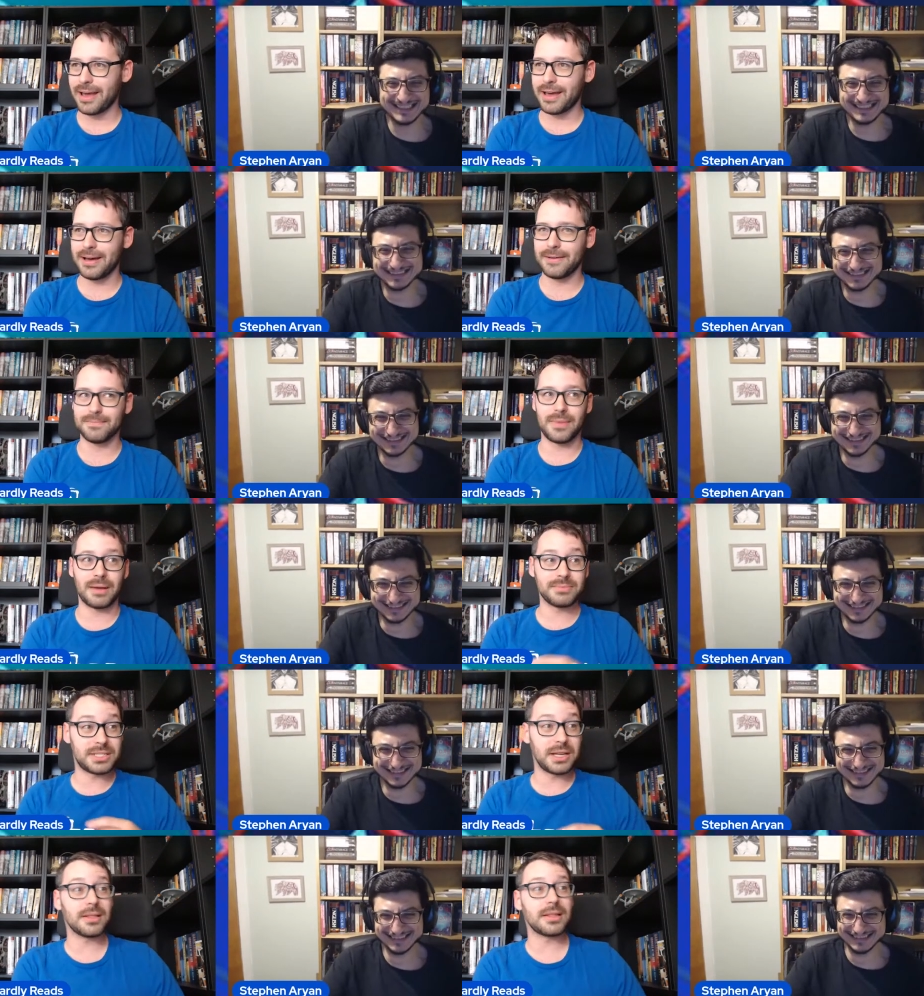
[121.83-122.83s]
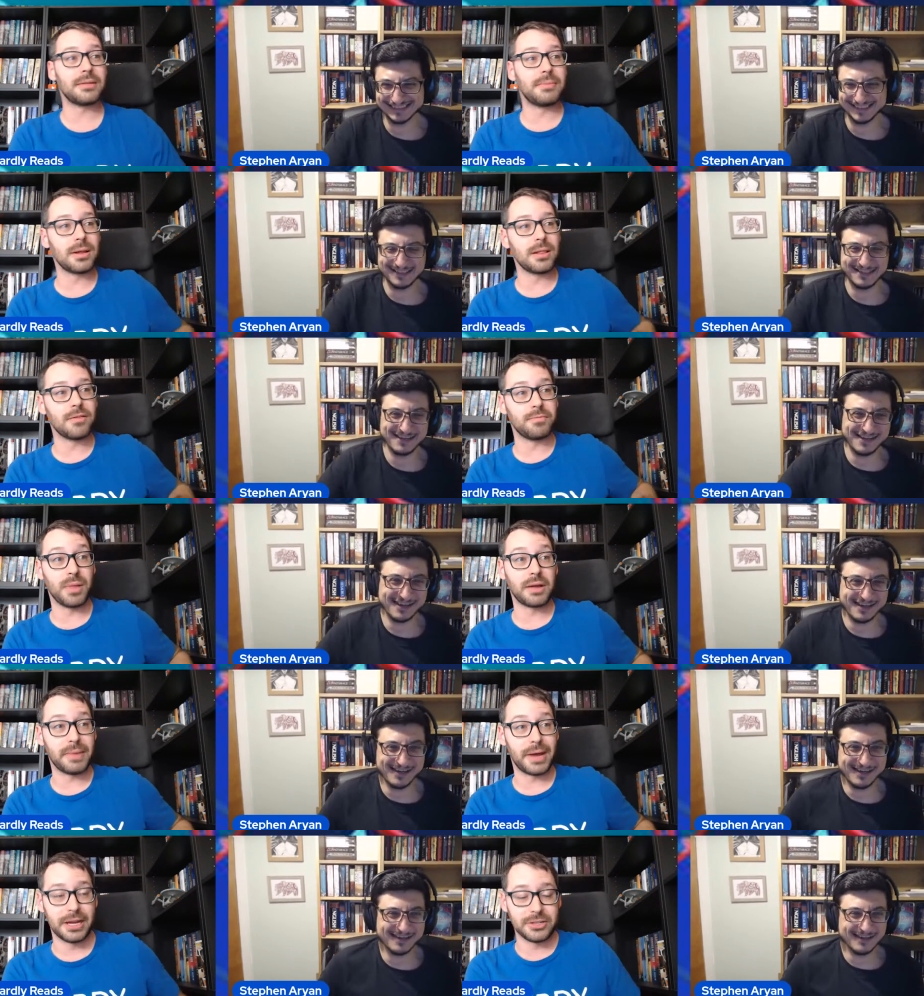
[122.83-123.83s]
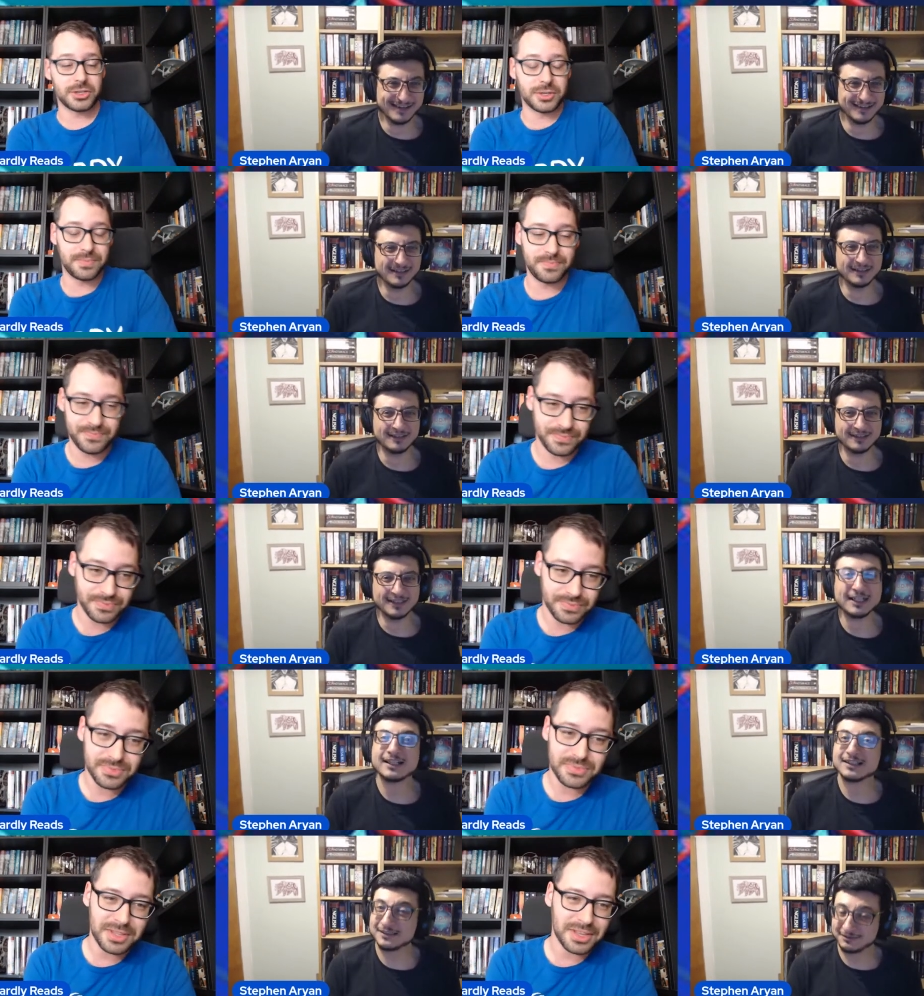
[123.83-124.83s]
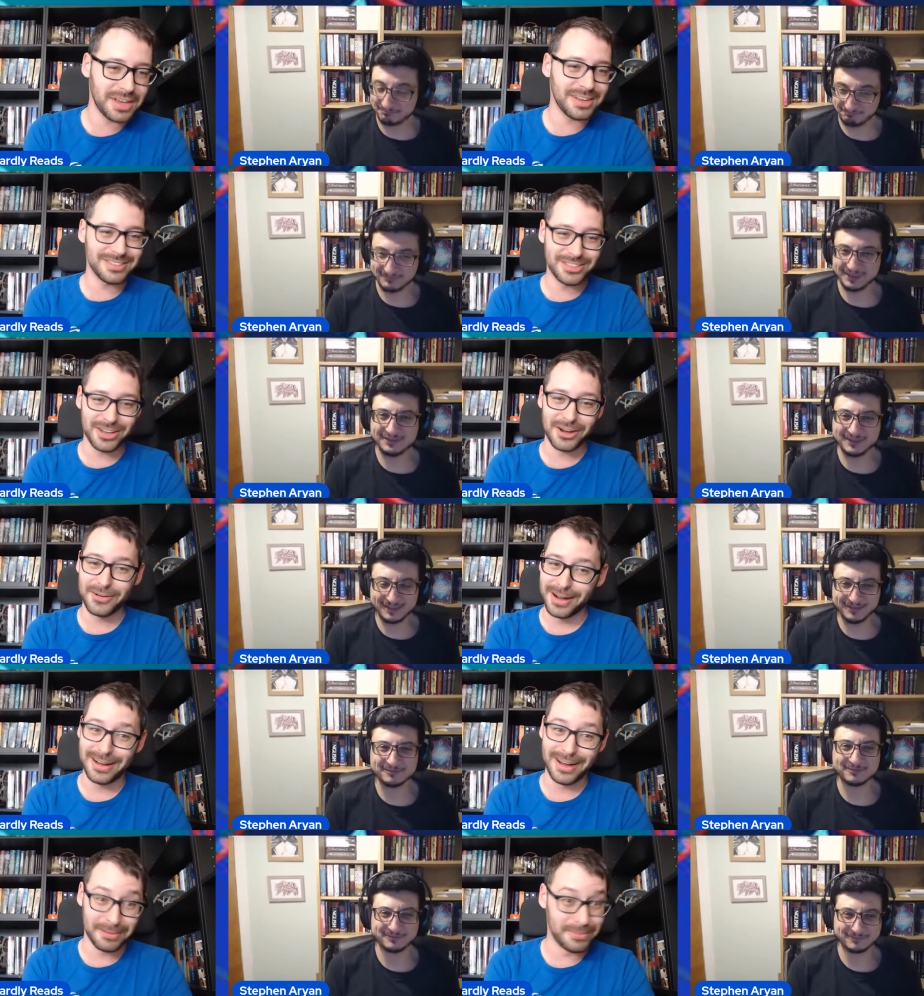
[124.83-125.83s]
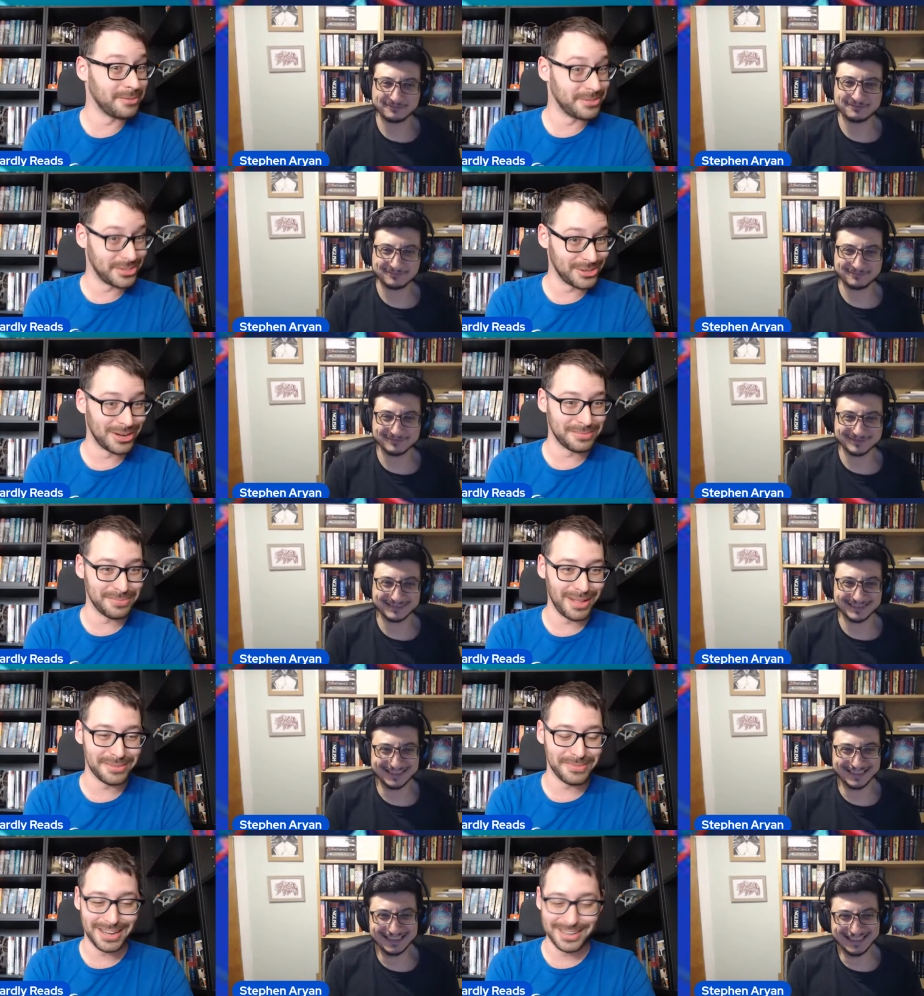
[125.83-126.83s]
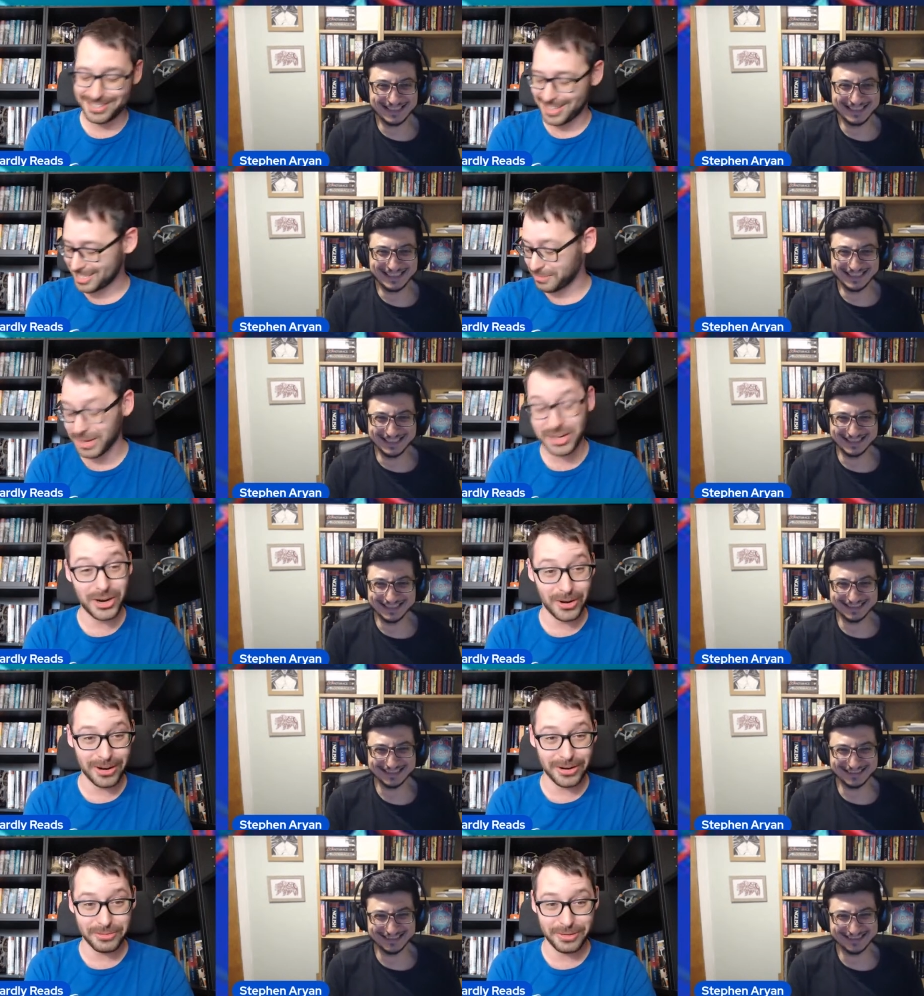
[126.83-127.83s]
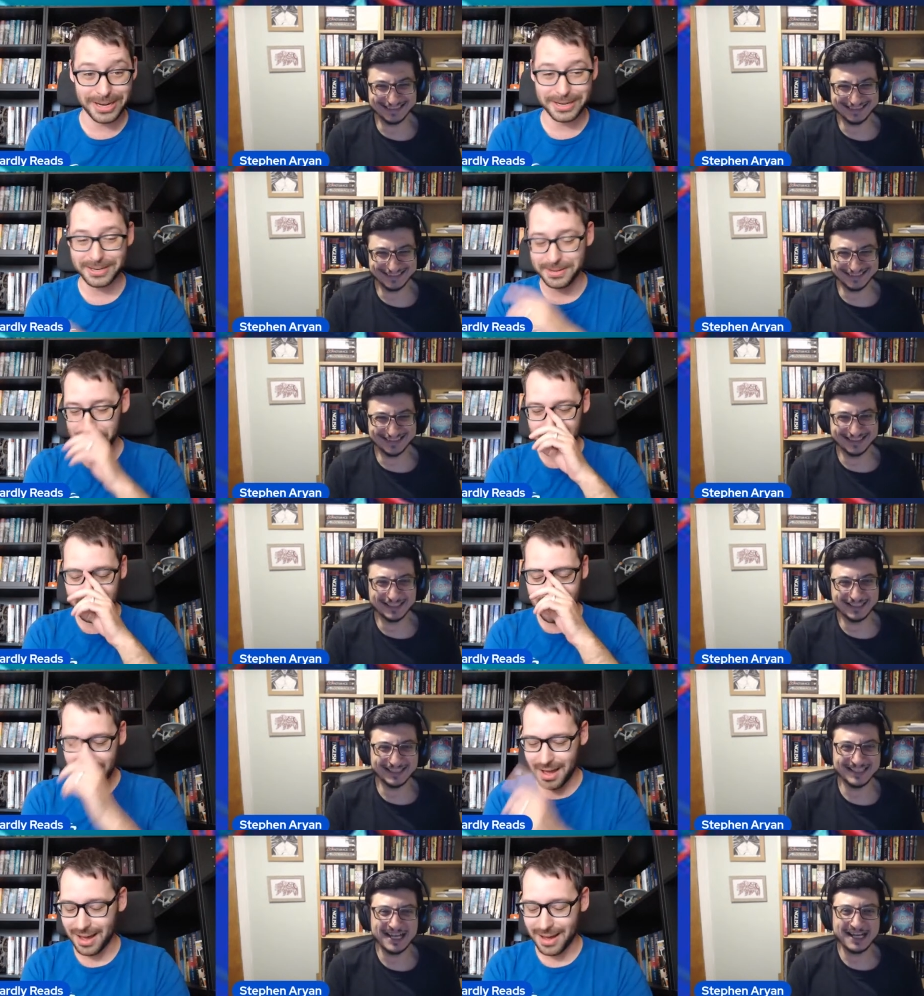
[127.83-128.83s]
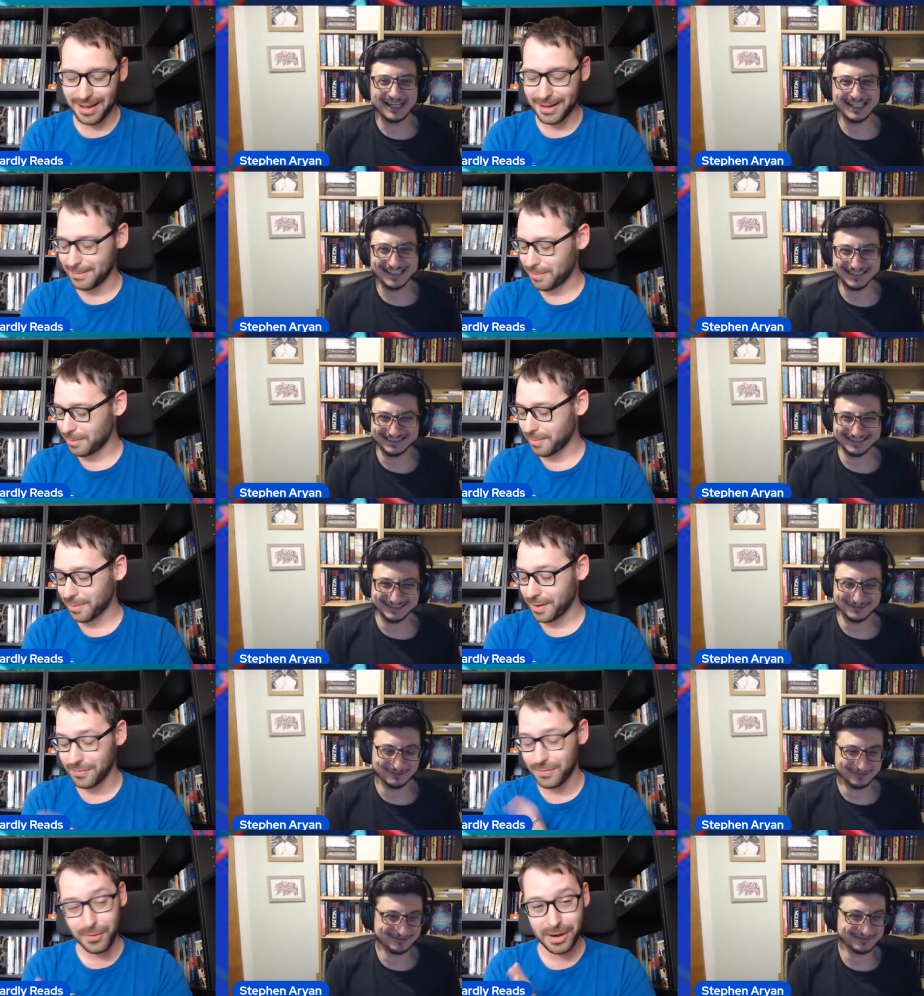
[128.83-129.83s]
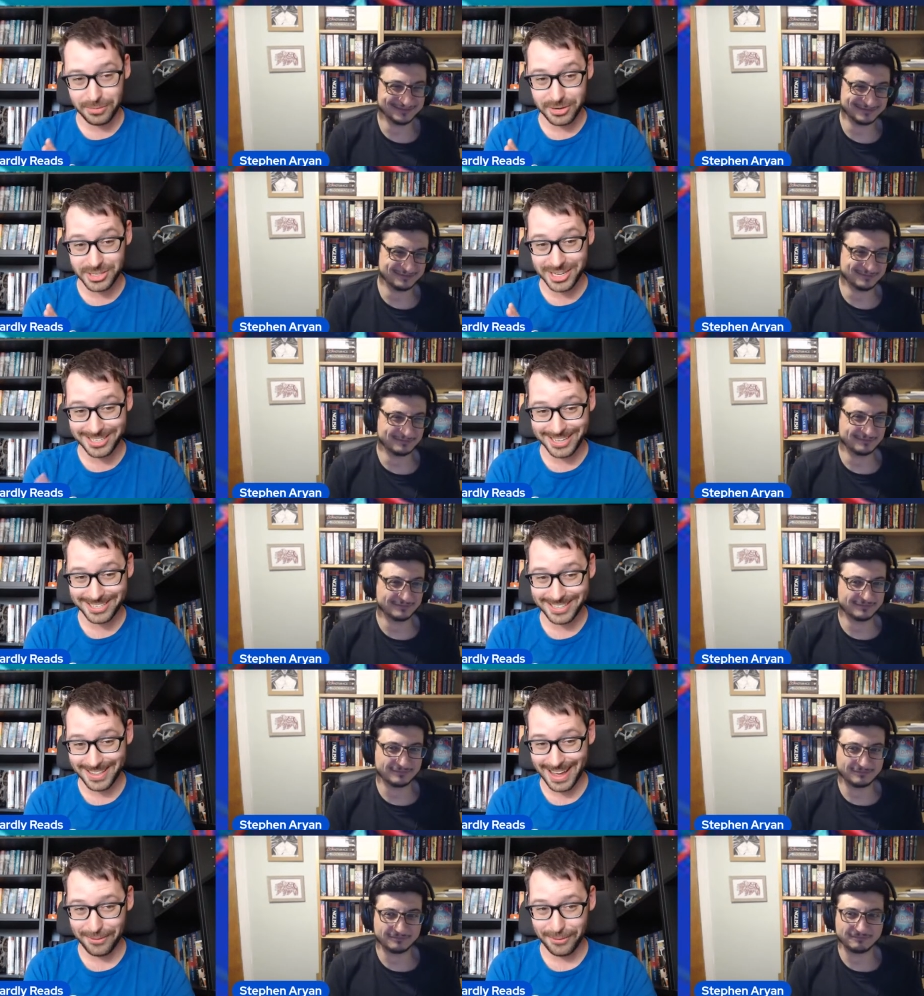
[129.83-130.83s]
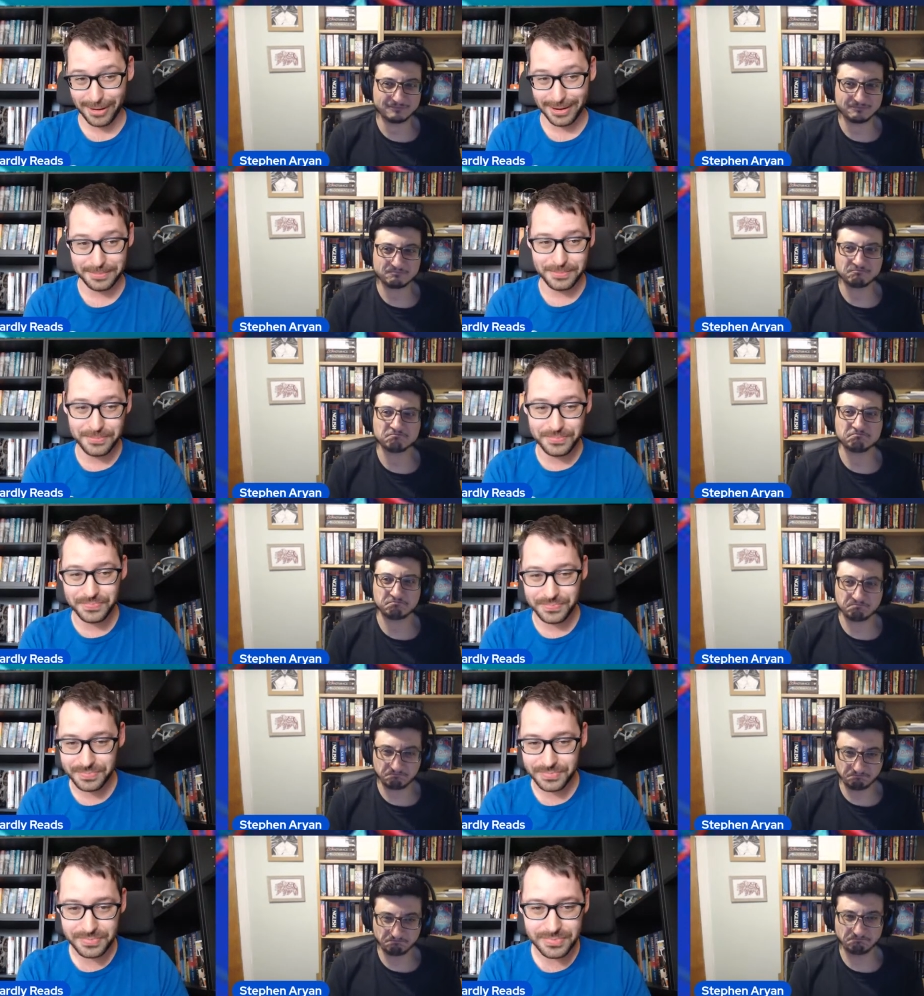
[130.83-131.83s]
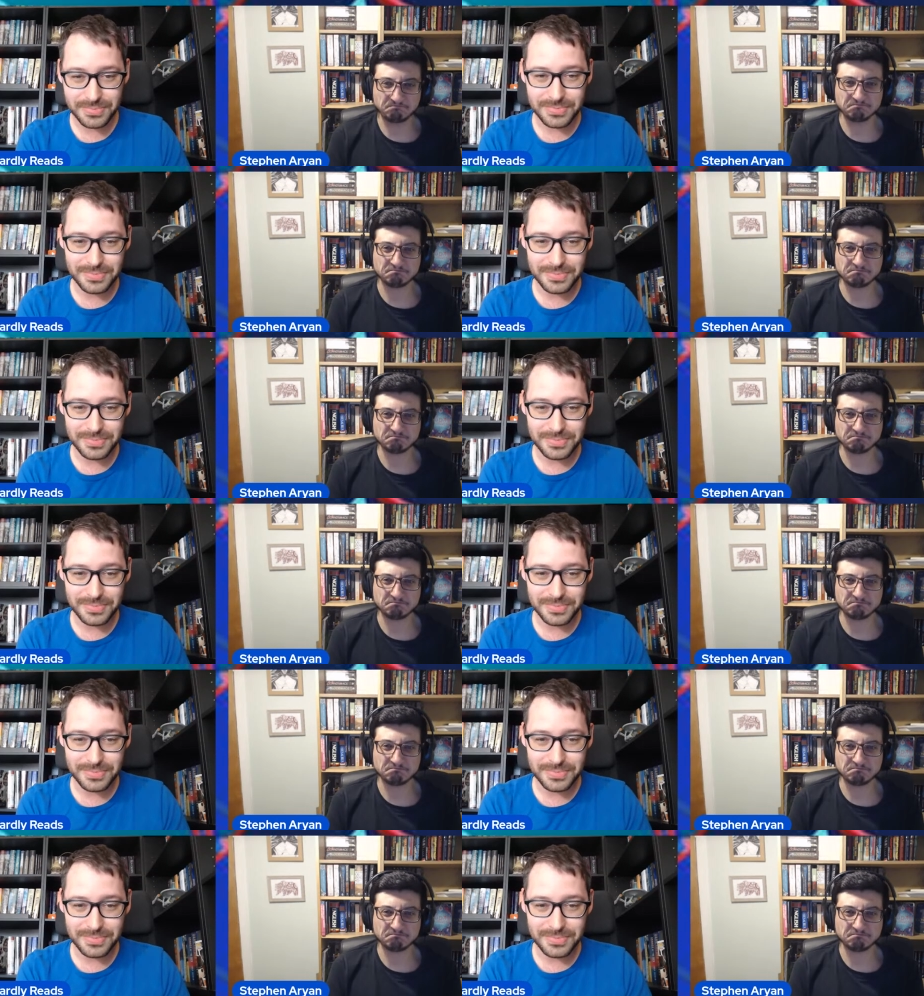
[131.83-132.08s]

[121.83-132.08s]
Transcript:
Speaker 1: I am I'm still in the middle of Blood Mage. Uh, mm-hmm. So mm-hmm. uh, I'm, I'm enjoying Blood Mage. That's my current read. Um, I'm about forty percent into that one. Mm-hmm.